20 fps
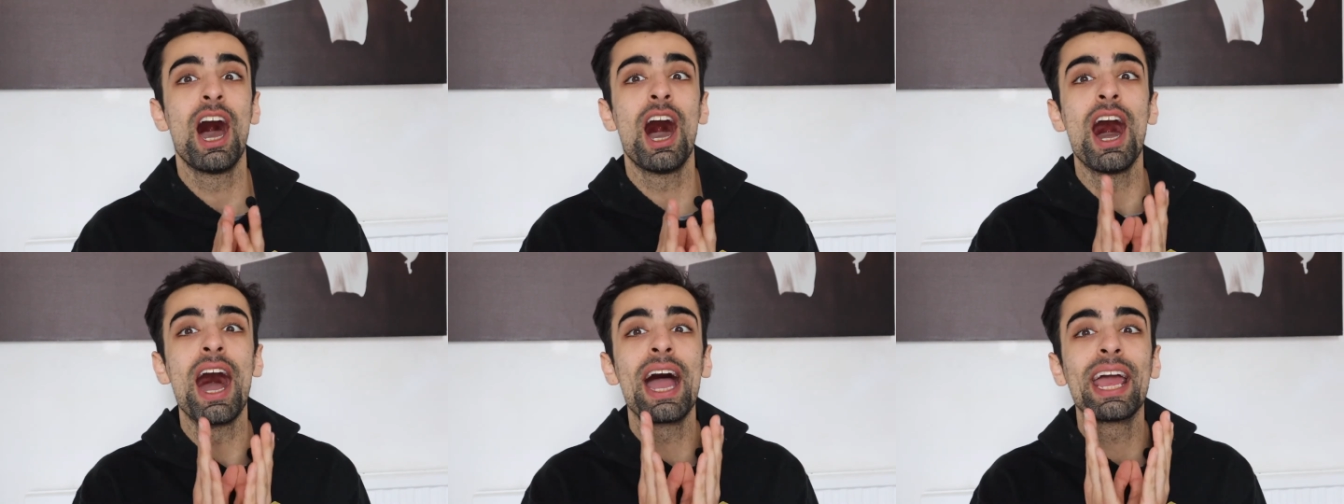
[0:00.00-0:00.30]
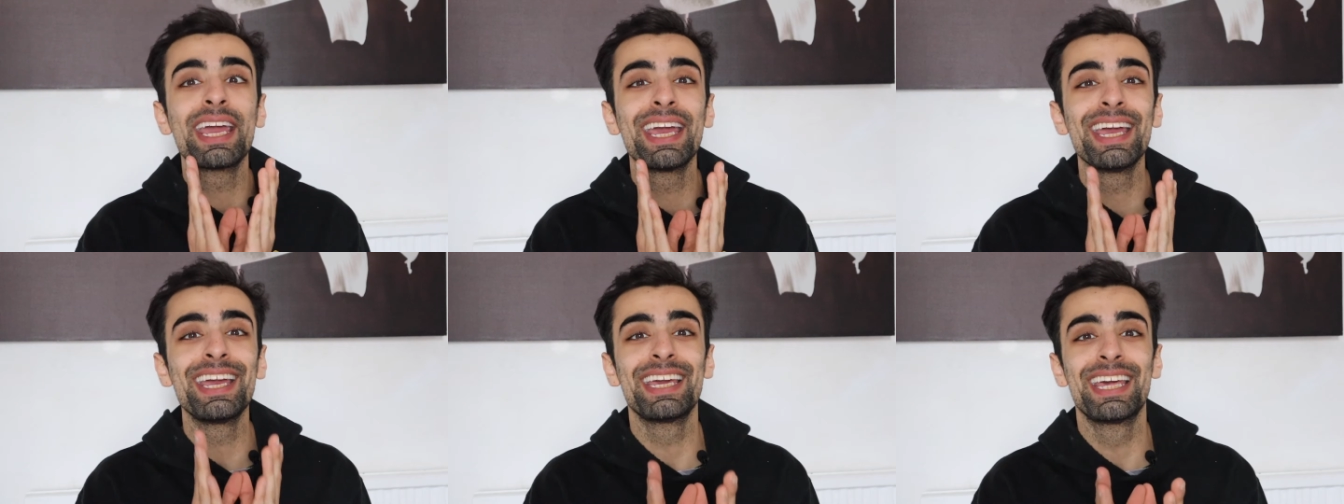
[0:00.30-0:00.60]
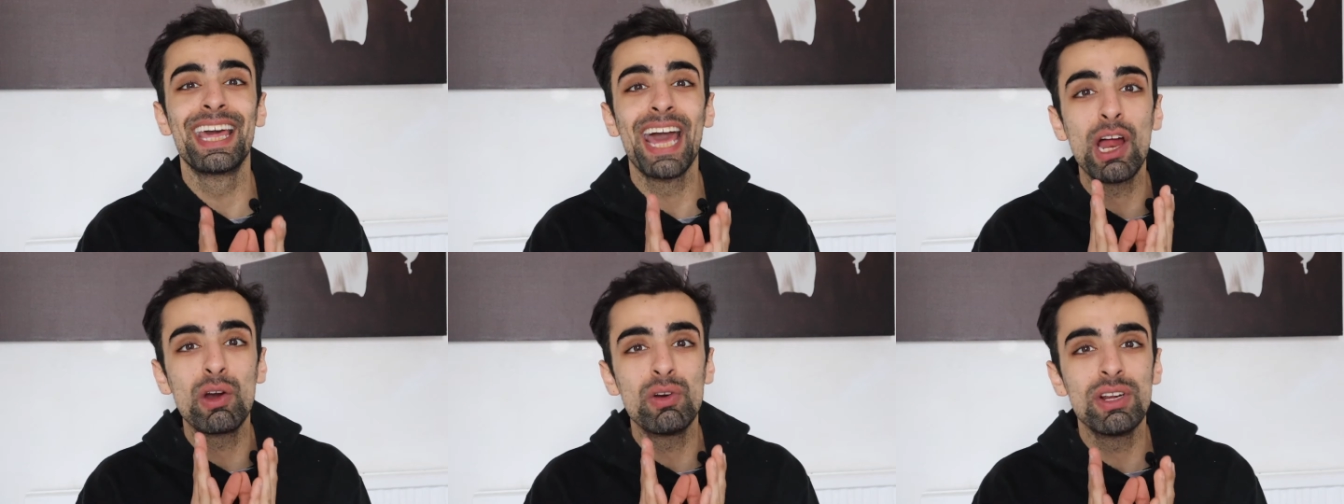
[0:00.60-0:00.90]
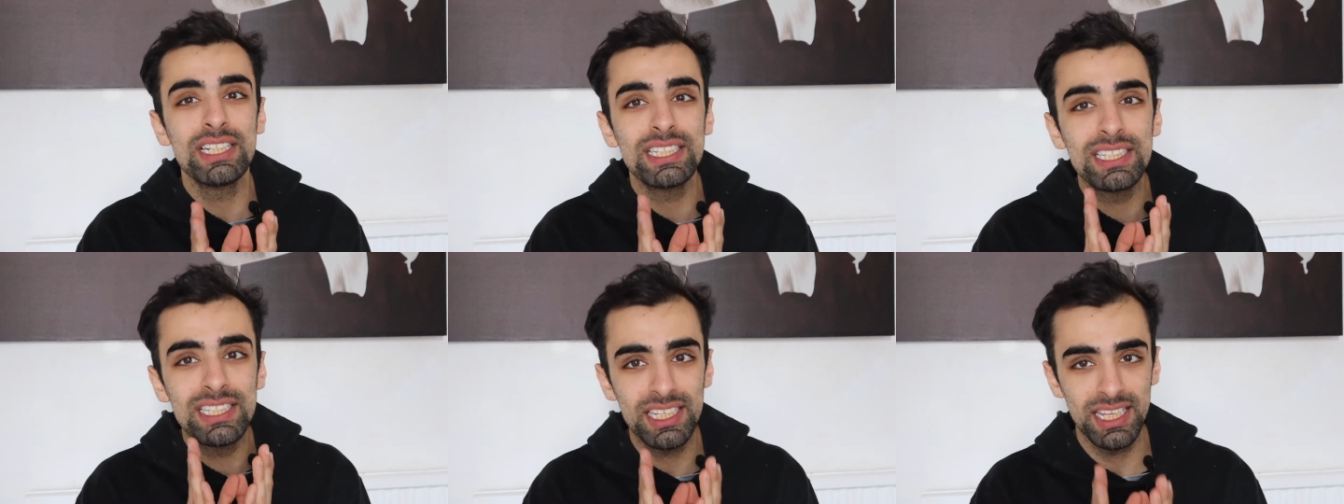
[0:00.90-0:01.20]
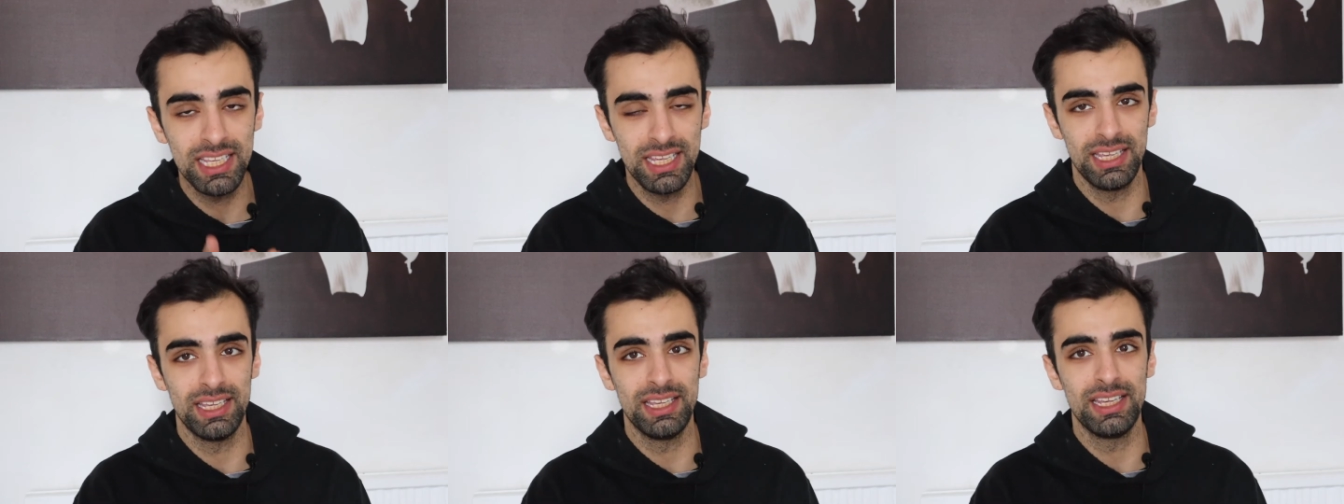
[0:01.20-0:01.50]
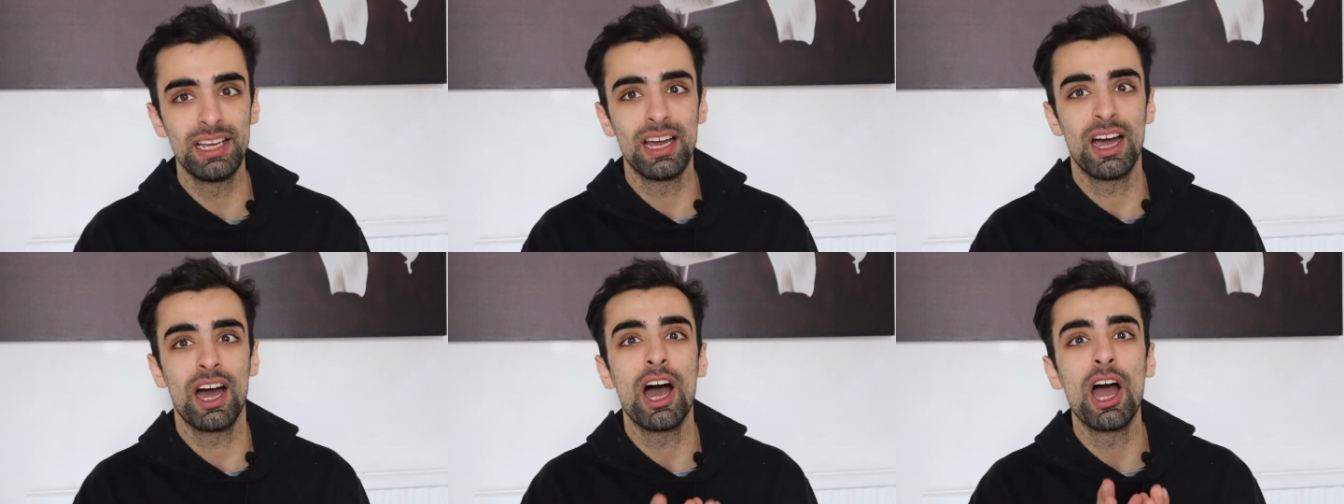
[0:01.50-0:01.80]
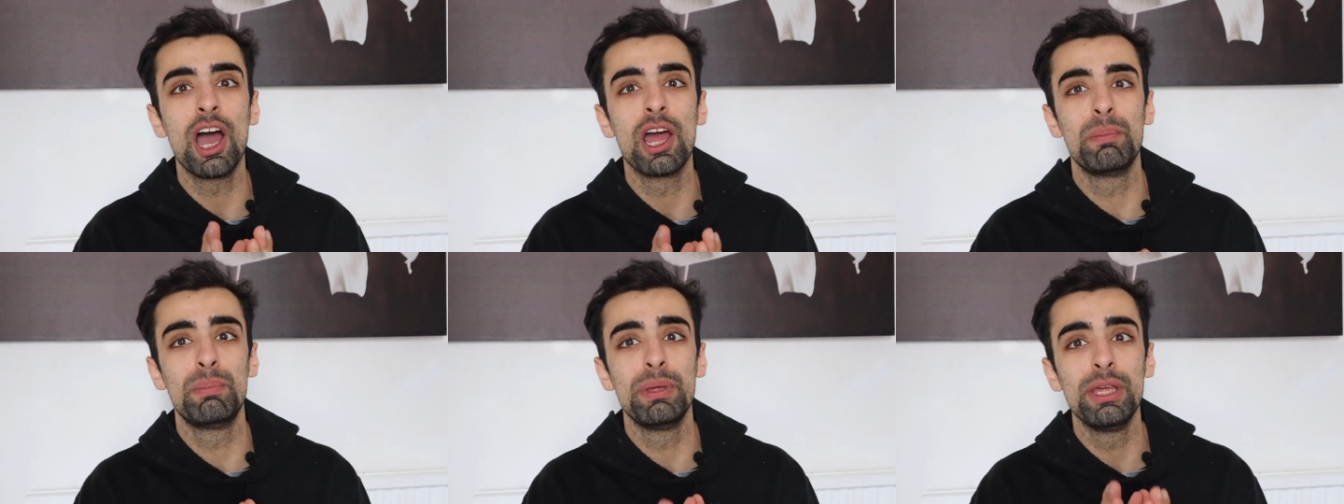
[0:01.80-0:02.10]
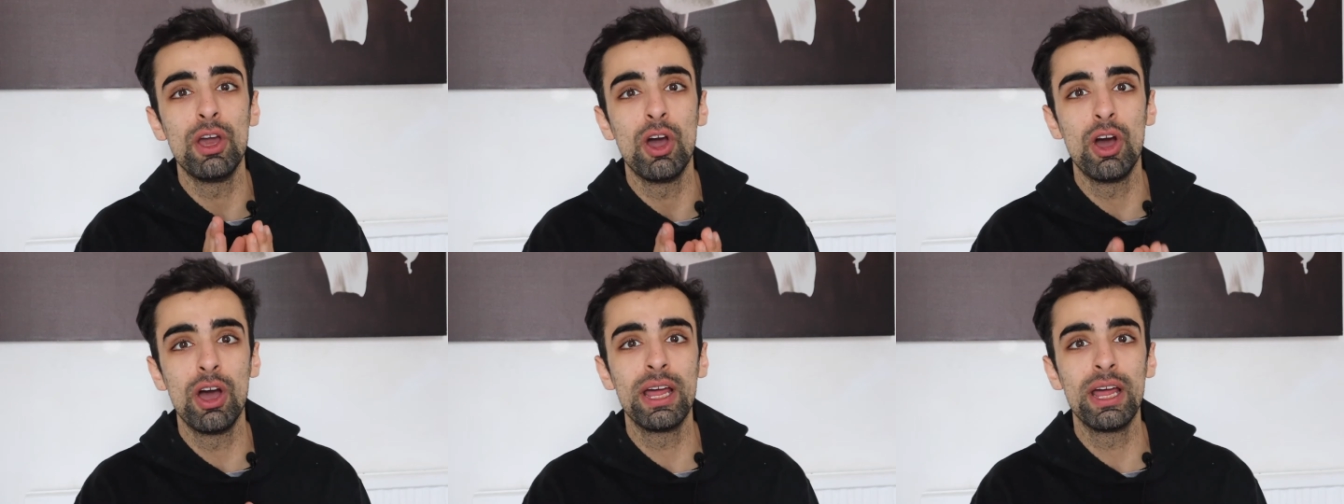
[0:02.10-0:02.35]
I can guarantee I'd be